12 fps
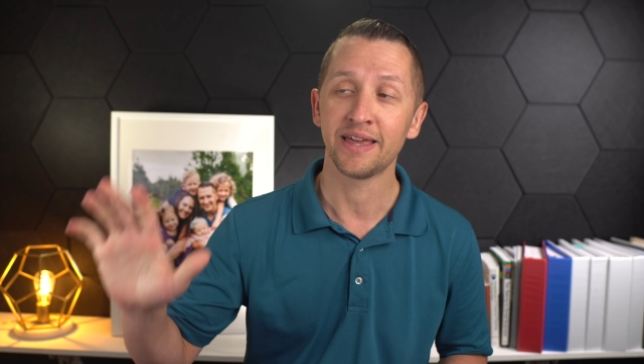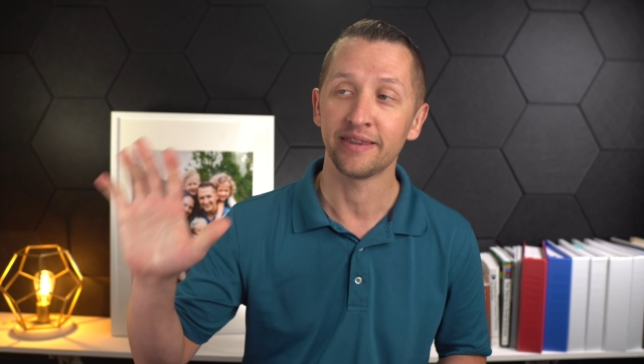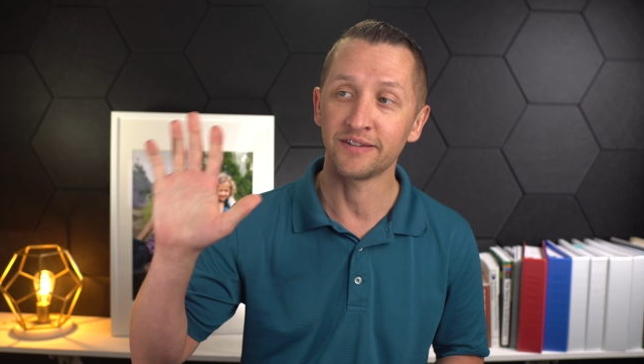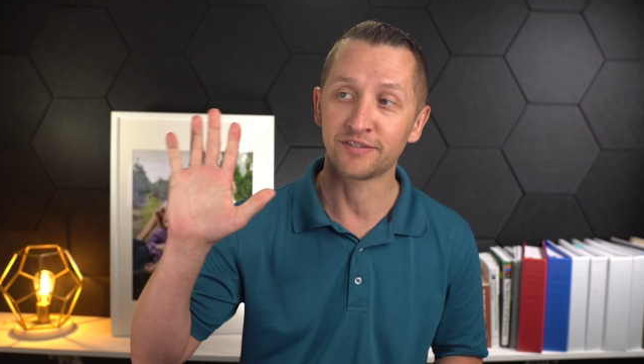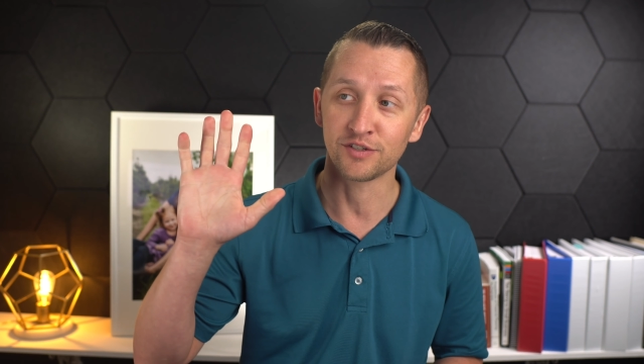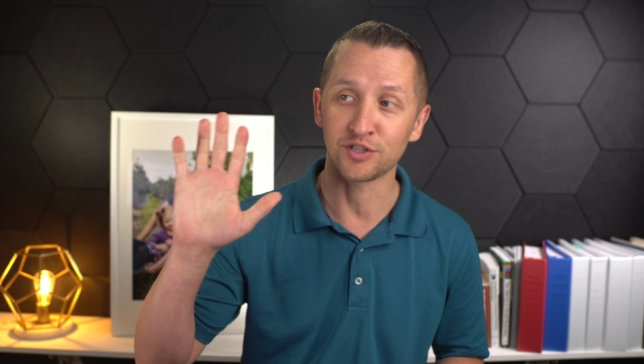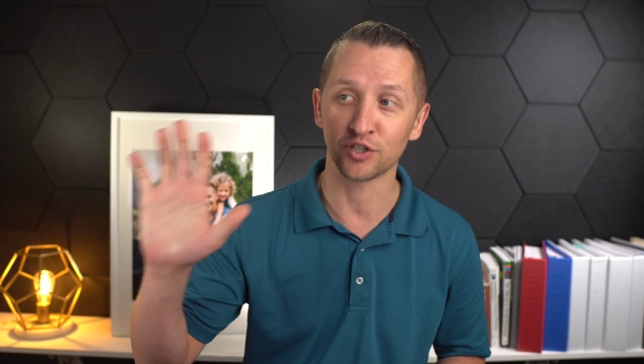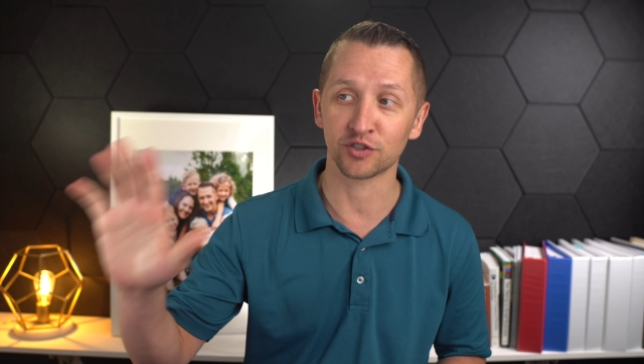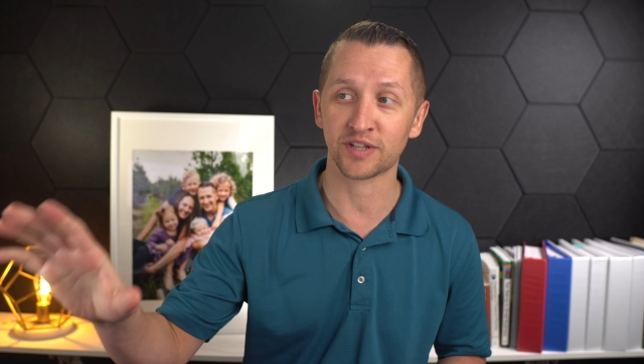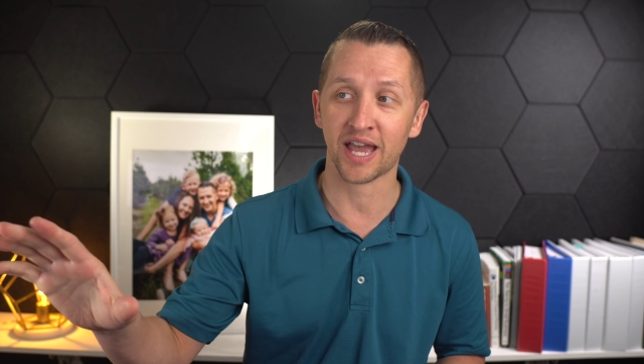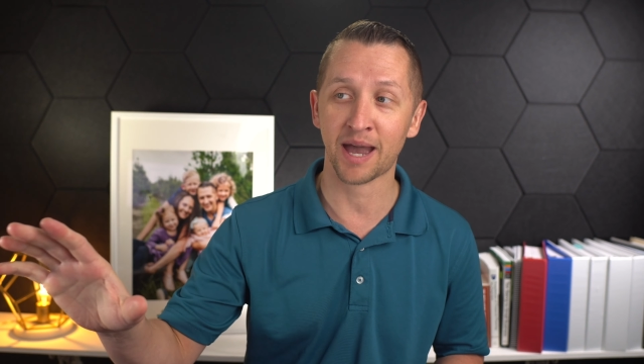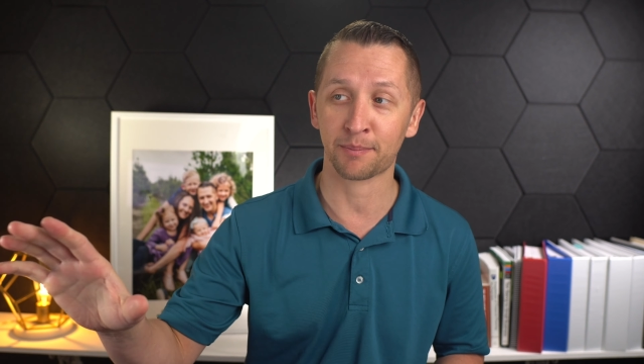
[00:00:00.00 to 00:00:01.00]
This is
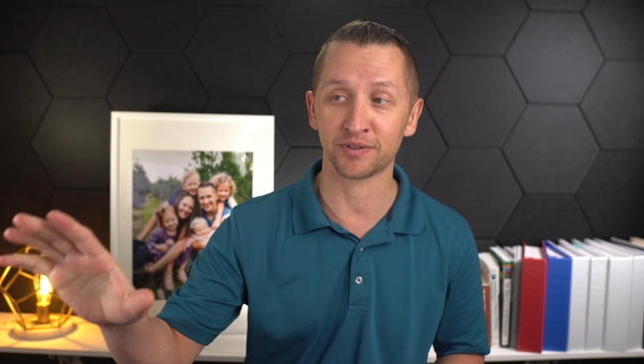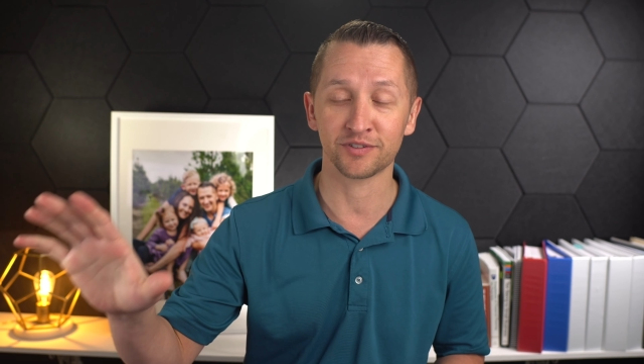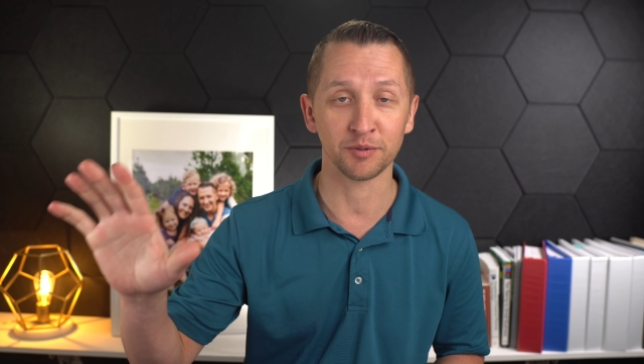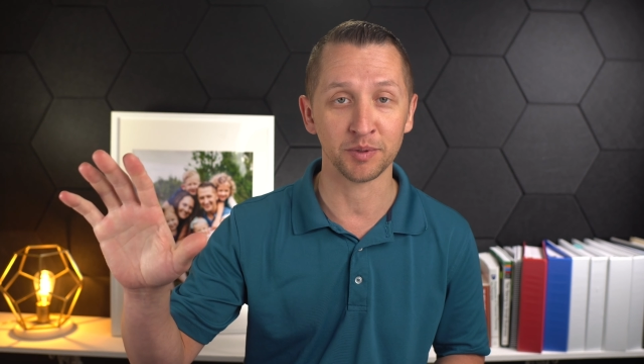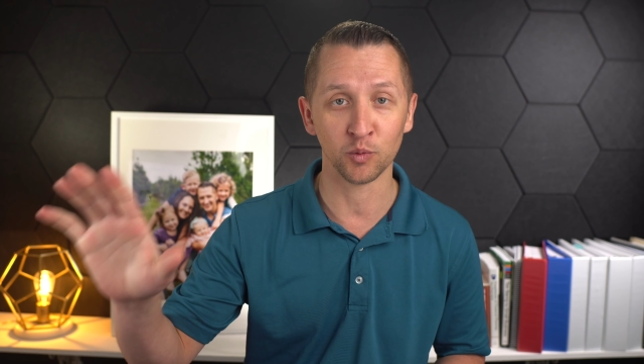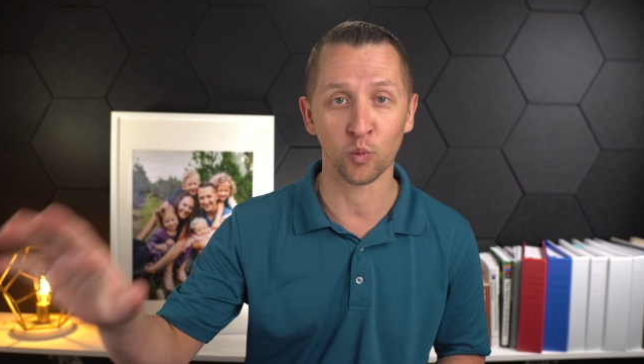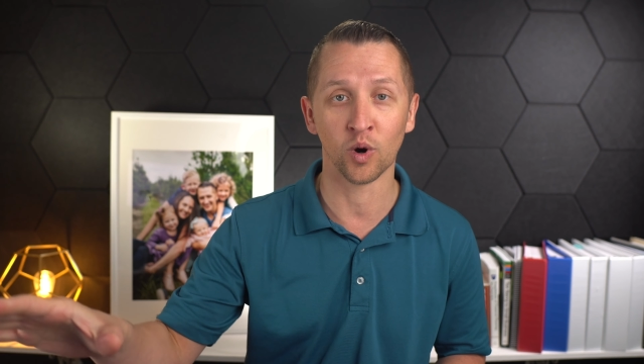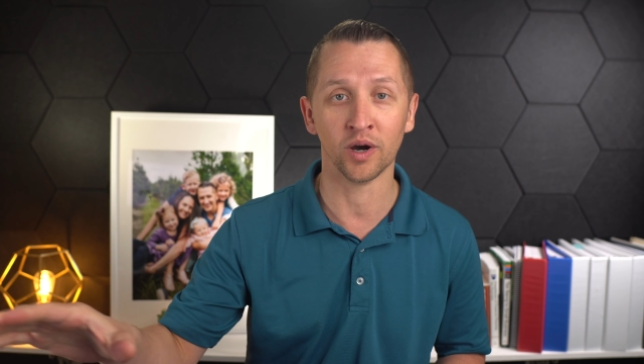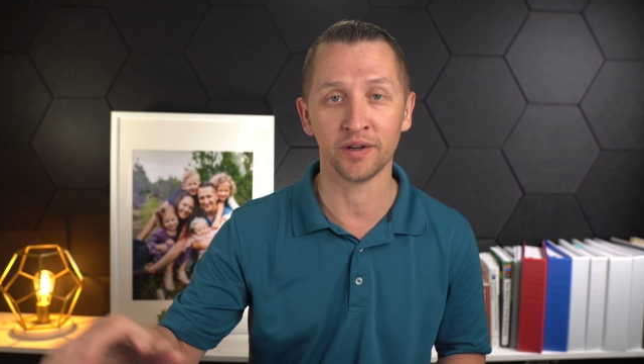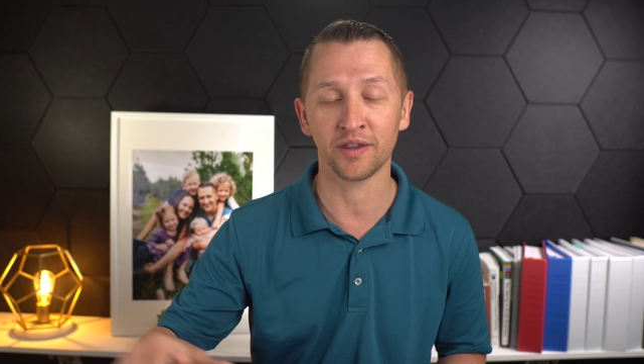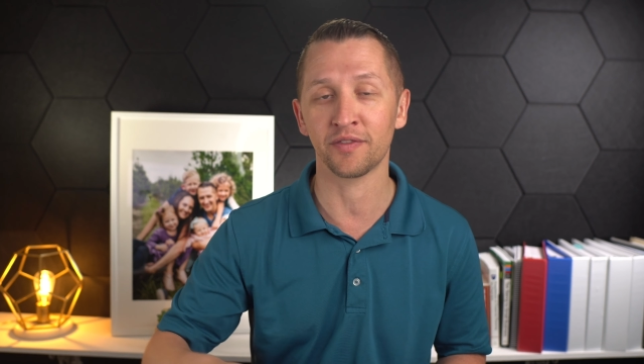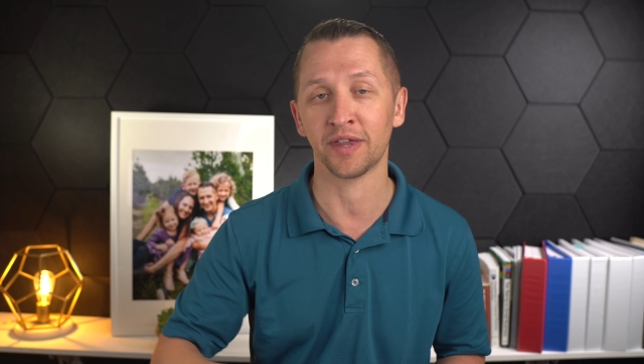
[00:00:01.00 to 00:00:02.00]
just happens to be
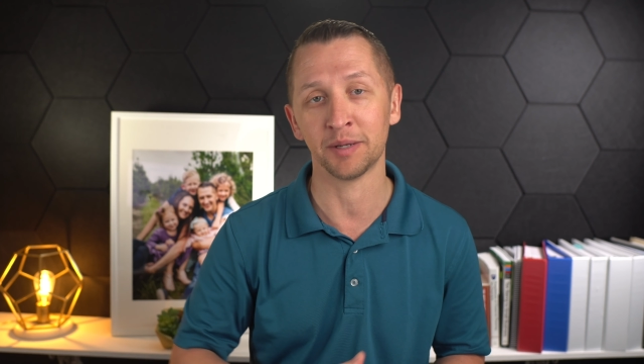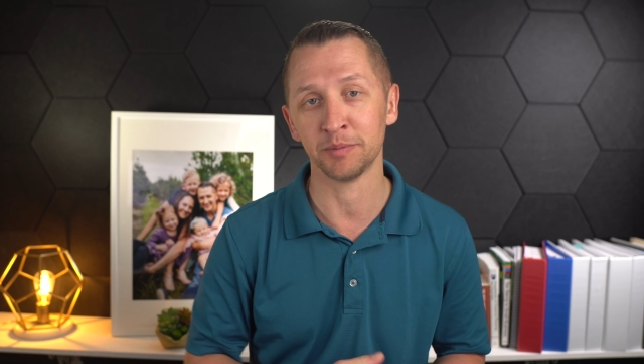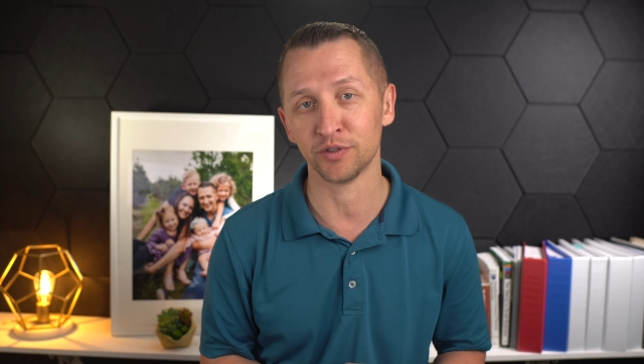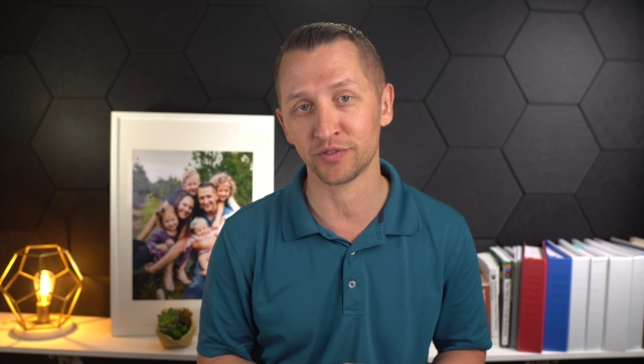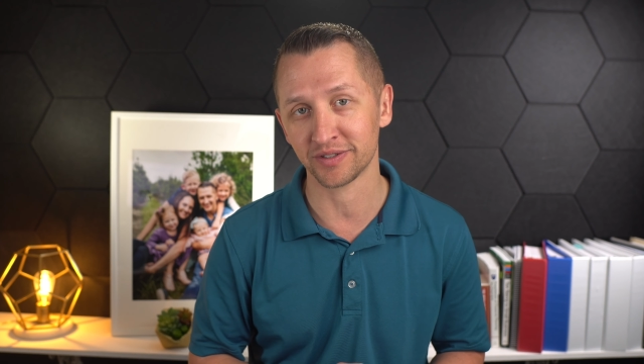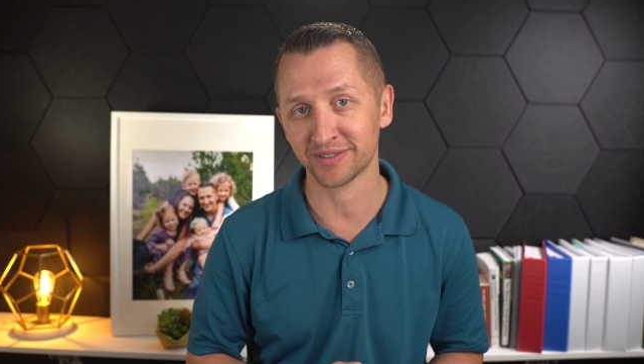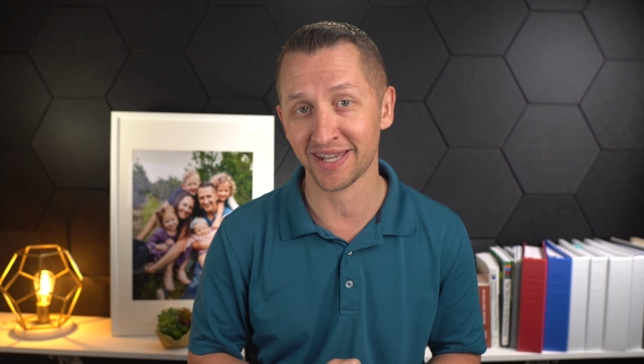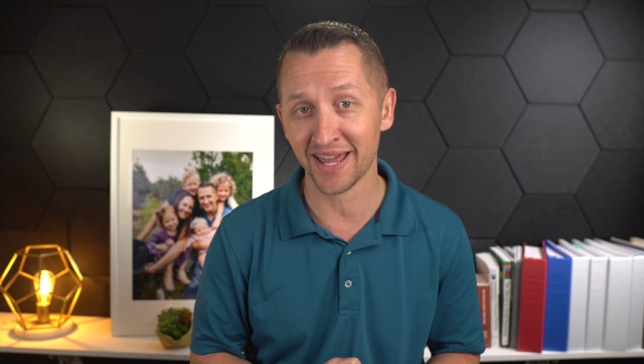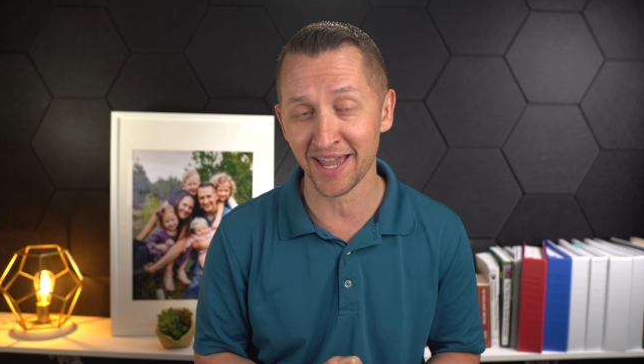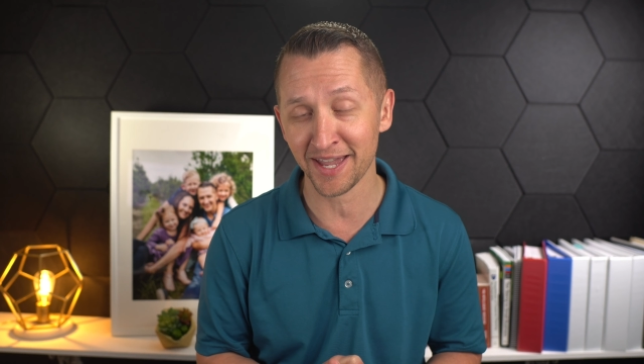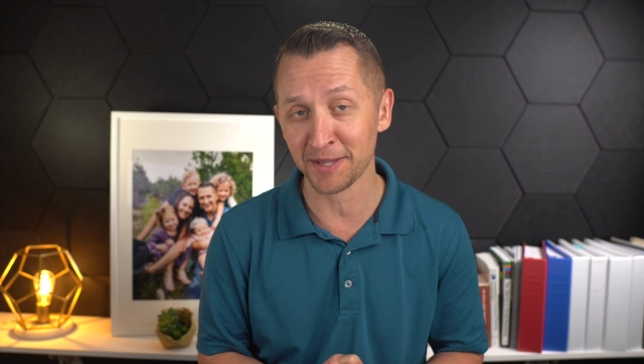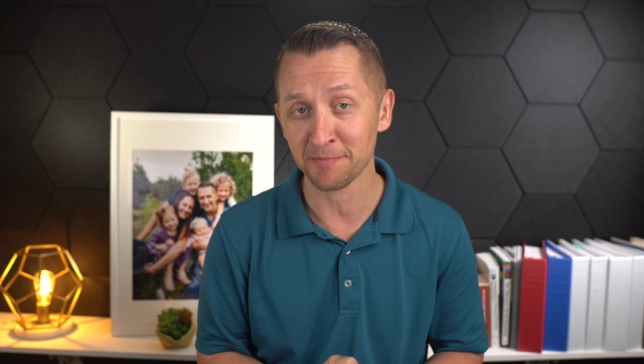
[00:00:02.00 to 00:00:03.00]
one that I'm using
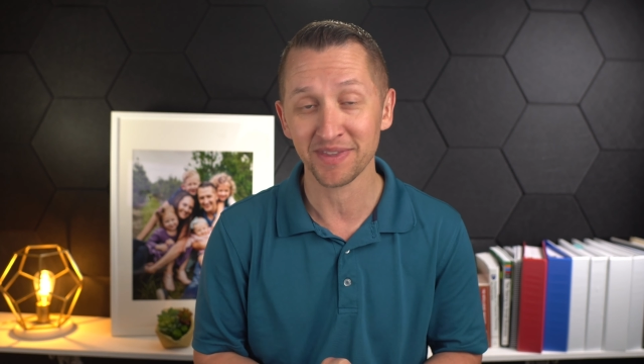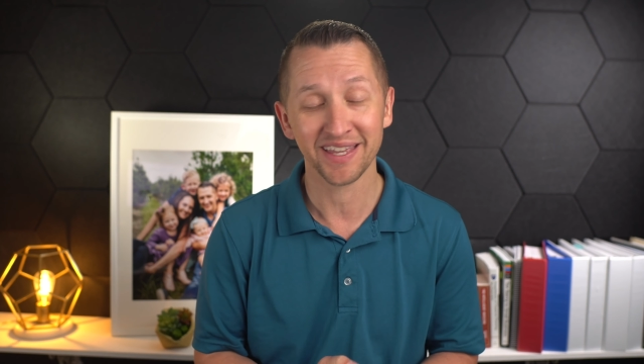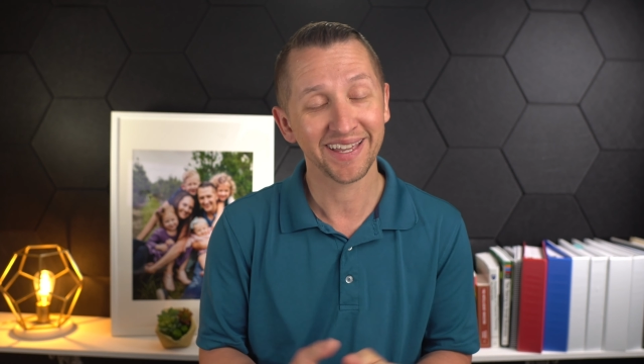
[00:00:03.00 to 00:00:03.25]
today,